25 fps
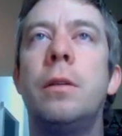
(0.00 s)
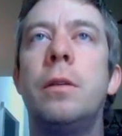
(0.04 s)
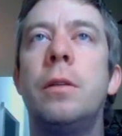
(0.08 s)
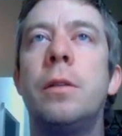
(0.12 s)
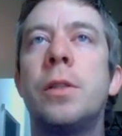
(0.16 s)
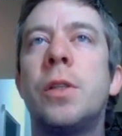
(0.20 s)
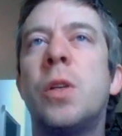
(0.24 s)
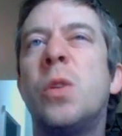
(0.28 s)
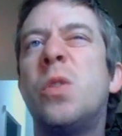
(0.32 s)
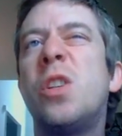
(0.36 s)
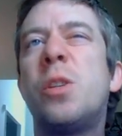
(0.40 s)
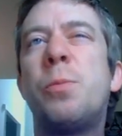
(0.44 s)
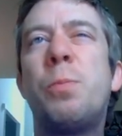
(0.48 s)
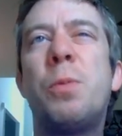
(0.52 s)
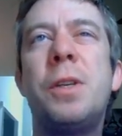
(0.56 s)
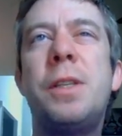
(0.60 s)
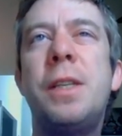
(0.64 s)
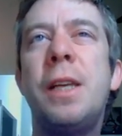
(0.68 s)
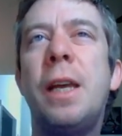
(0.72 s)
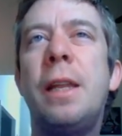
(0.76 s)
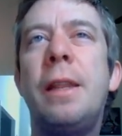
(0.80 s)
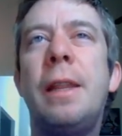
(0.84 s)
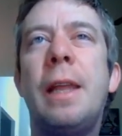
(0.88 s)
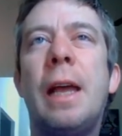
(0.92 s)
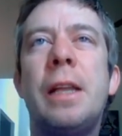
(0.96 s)
So just
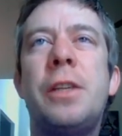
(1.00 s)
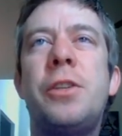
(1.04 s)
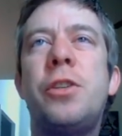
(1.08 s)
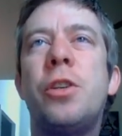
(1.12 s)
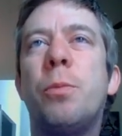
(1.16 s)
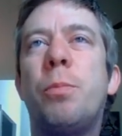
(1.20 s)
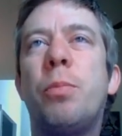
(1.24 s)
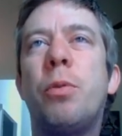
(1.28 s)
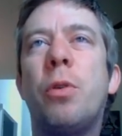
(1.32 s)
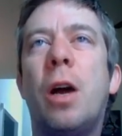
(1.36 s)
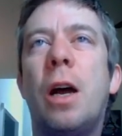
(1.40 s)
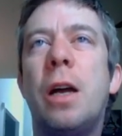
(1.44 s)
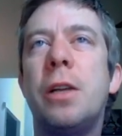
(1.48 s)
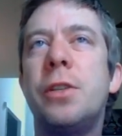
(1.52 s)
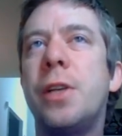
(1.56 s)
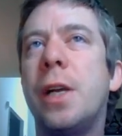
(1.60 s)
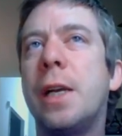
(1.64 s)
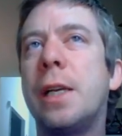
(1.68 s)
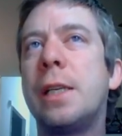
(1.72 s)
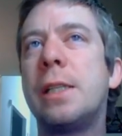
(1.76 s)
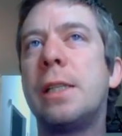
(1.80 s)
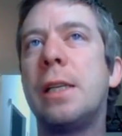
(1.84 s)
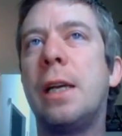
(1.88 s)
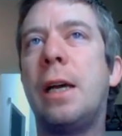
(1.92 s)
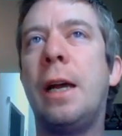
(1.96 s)
pretend that's your
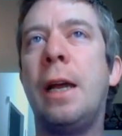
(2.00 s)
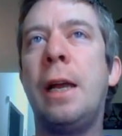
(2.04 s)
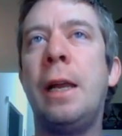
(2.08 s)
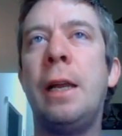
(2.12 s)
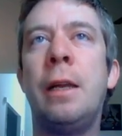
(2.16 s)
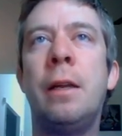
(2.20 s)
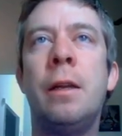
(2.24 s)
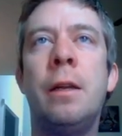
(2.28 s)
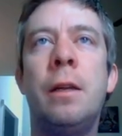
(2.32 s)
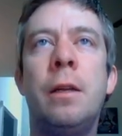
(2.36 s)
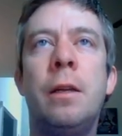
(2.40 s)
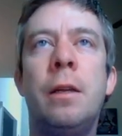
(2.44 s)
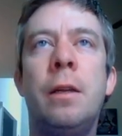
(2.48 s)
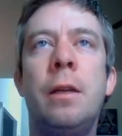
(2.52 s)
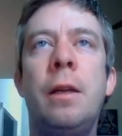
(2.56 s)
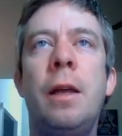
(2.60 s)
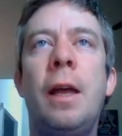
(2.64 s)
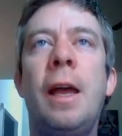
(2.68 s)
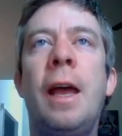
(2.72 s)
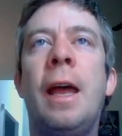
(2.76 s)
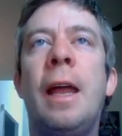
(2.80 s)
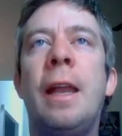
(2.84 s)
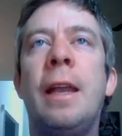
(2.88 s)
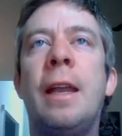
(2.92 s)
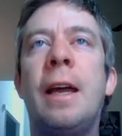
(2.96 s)
project site.
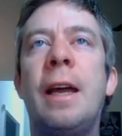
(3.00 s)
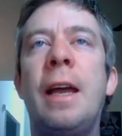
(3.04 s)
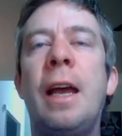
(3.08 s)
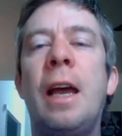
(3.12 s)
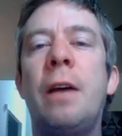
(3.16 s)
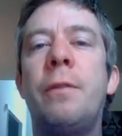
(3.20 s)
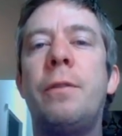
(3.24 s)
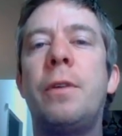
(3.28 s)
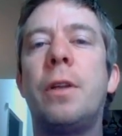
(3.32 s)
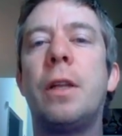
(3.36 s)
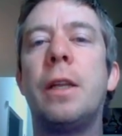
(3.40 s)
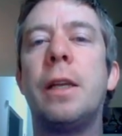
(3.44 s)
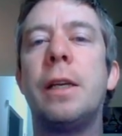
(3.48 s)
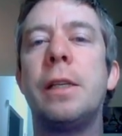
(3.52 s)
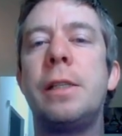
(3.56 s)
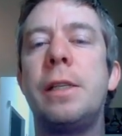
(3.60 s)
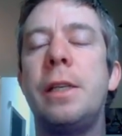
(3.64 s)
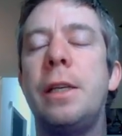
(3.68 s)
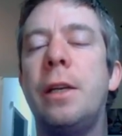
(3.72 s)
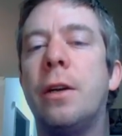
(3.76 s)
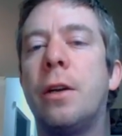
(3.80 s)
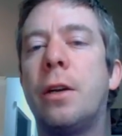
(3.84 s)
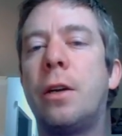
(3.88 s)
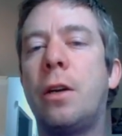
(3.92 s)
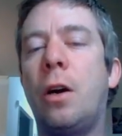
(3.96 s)
And I have a list
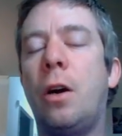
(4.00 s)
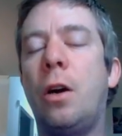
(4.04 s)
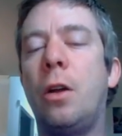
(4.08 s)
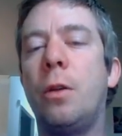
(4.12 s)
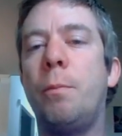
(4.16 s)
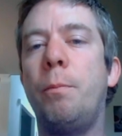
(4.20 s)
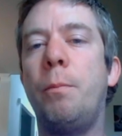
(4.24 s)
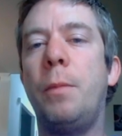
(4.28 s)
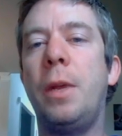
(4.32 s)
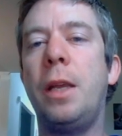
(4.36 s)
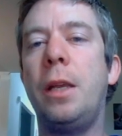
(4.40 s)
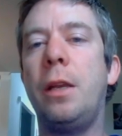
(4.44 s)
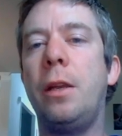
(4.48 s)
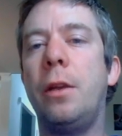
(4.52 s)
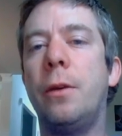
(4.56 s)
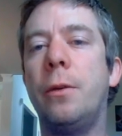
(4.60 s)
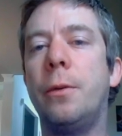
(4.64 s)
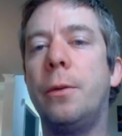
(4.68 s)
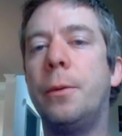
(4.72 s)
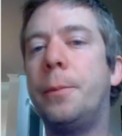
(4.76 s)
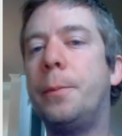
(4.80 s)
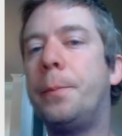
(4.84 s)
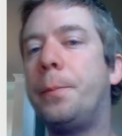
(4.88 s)
here called menu.